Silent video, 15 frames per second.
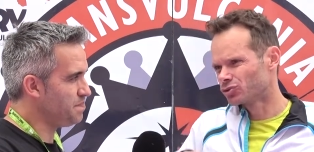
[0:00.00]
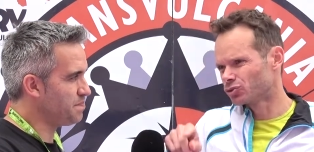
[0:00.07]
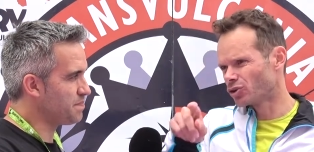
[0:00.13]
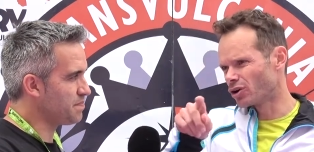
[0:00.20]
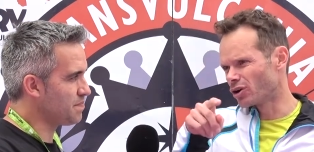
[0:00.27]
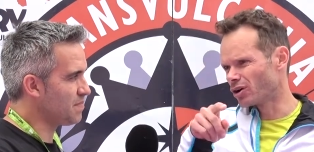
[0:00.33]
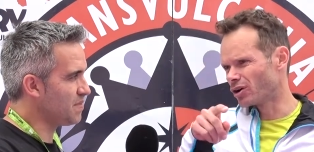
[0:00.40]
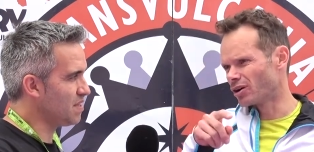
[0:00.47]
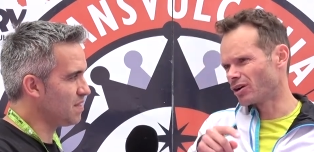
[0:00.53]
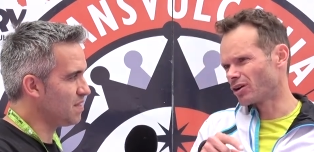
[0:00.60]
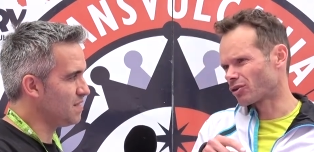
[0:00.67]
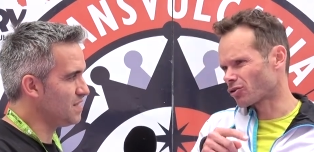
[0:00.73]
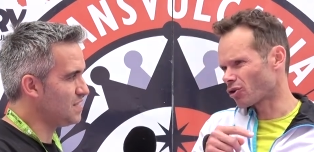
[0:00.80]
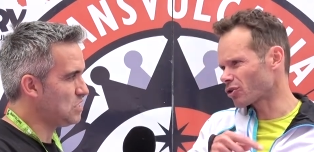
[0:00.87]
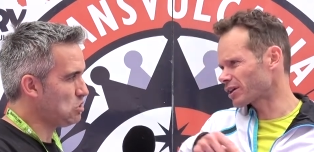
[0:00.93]

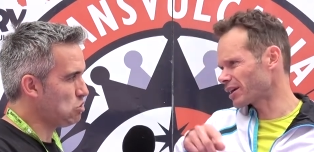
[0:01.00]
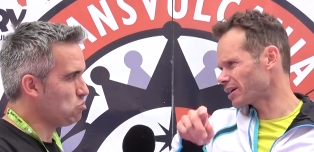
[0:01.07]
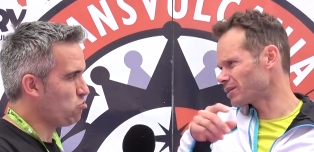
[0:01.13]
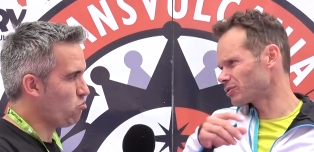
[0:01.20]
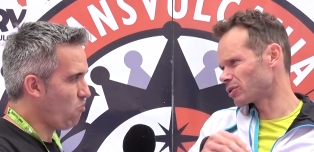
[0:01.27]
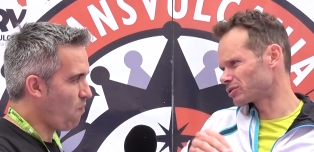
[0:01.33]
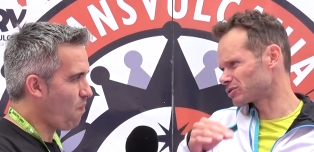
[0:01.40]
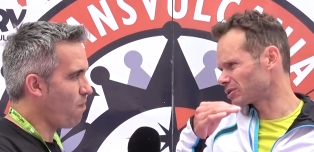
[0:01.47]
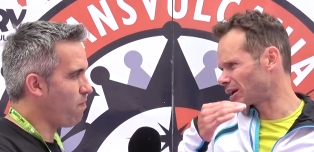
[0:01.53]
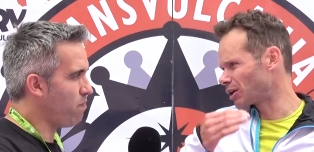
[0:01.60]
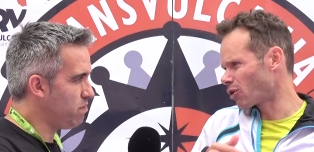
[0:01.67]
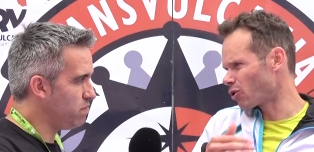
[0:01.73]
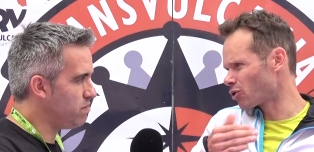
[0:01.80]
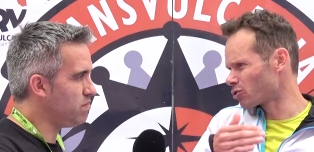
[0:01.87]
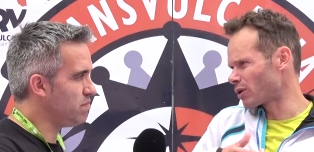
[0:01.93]
Speaker 1: the rocket. It was
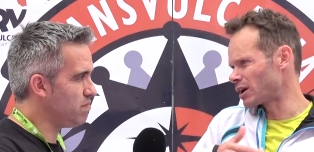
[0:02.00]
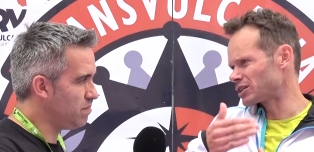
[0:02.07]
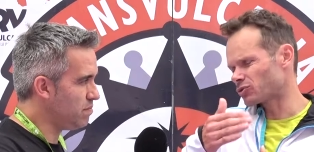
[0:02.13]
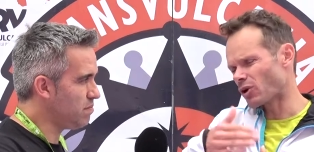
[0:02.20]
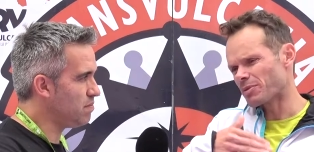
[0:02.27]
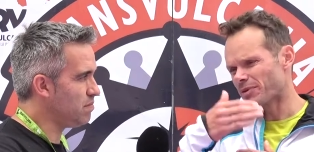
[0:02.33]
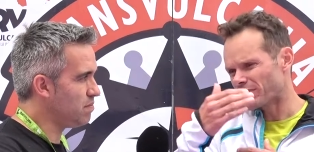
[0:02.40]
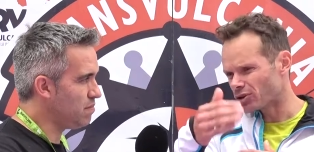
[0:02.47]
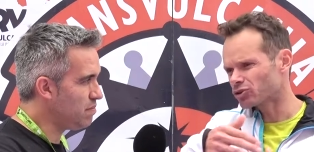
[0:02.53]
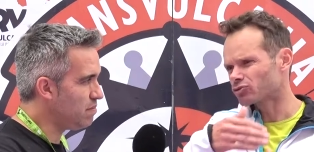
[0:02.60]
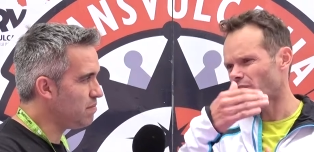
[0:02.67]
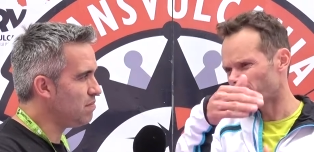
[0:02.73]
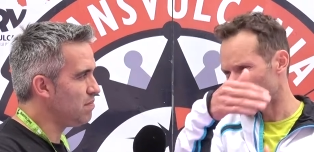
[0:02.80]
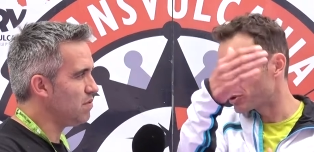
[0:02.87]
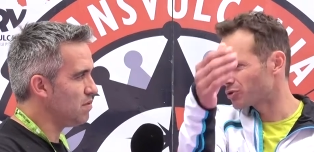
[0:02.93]
always 1
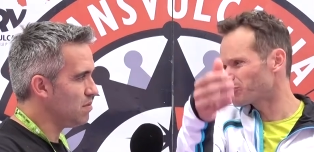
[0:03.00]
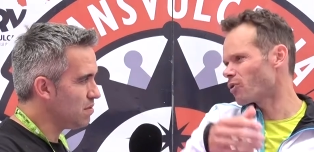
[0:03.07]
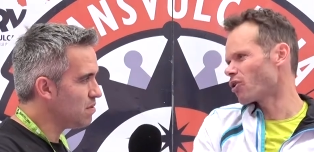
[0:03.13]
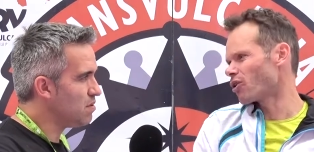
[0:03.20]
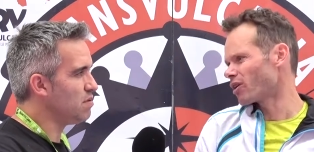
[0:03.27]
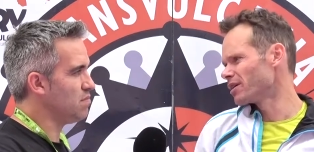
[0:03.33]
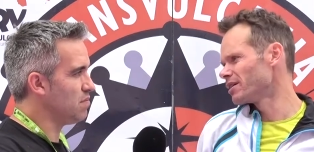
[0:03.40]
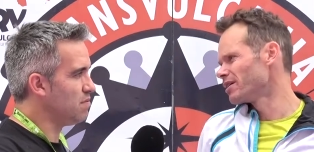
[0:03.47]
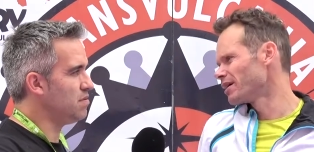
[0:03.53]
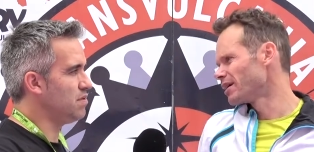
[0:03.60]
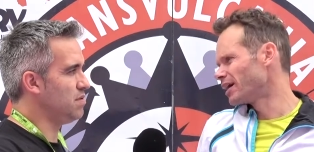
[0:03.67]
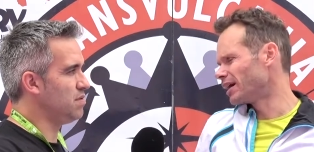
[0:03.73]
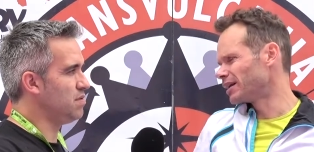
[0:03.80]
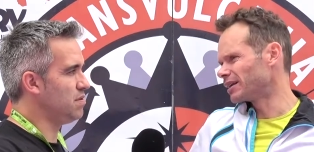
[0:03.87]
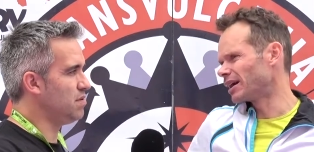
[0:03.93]
minute more,
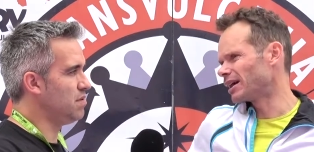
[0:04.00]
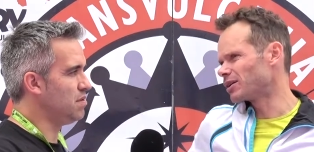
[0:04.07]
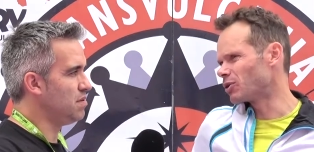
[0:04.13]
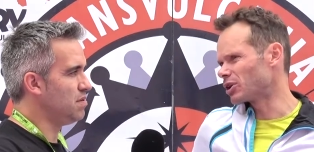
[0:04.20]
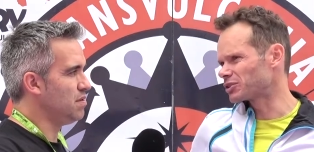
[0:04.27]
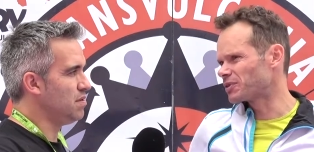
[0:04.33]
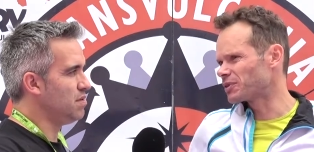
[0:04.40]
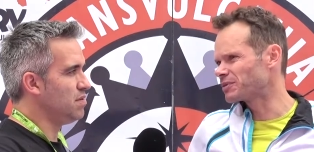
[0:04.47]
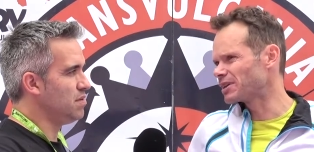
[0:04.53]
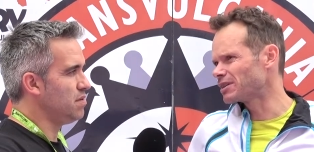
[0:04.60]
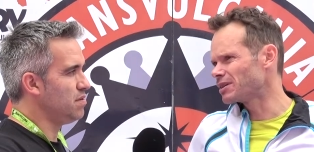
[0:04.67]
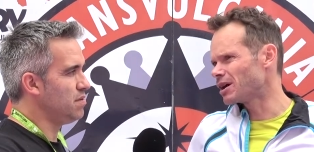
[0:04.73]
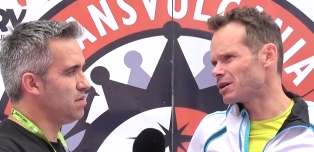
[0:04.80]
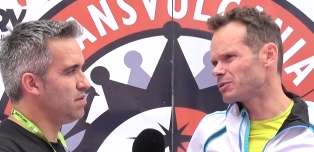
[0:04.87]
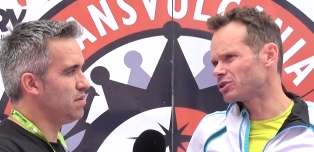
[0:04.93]
and it was
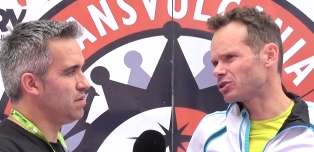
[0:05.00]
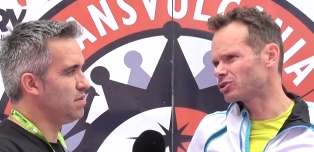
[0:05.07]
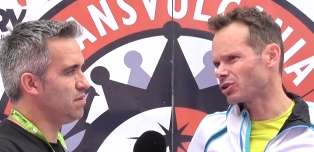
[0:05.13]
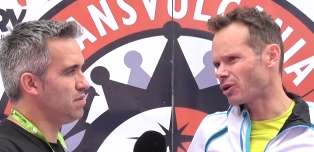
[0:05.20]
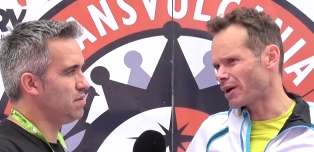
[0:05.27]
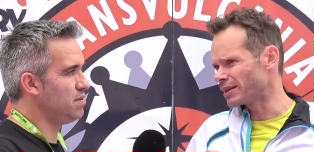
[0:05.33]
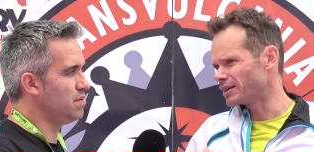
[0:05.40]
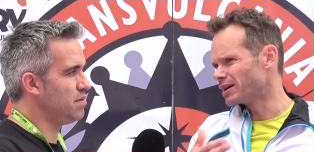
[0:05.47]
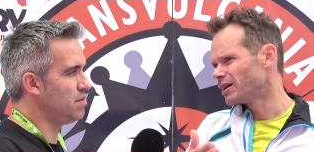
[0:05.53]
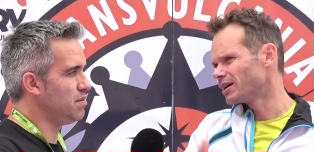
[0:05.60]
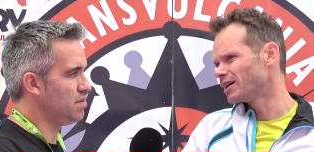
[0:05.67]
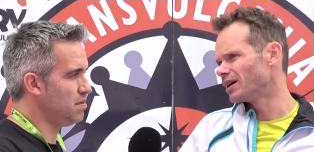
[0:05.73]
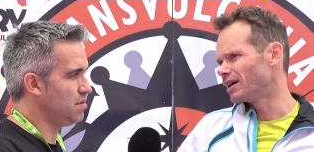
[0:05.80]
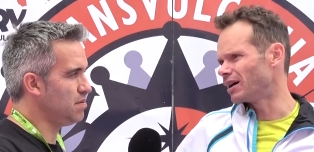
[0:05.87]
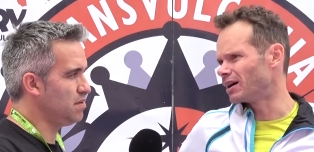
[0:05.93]
15 minutes ahead
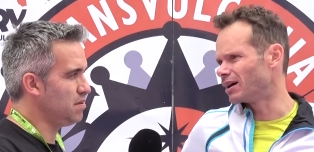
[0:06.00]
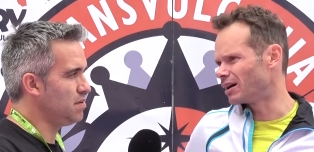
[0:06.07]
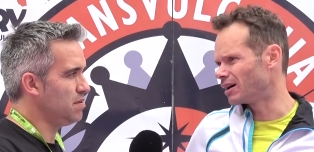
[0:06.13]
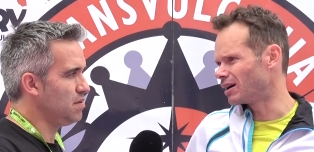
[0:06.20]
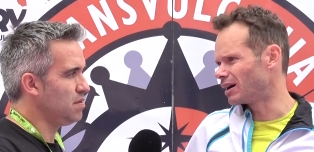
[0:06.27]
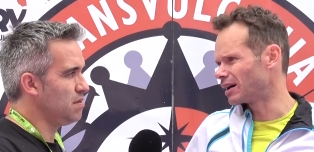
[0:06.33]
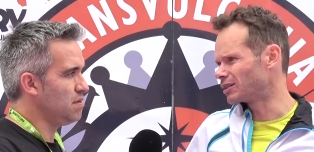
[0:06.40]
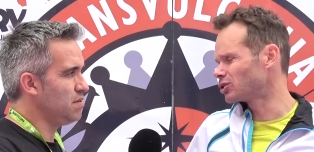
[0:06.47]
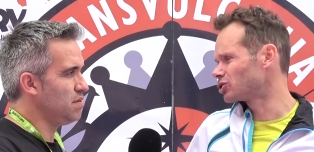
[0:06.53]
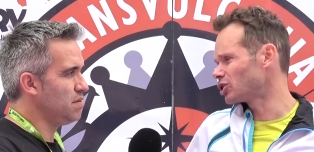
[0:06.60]
at the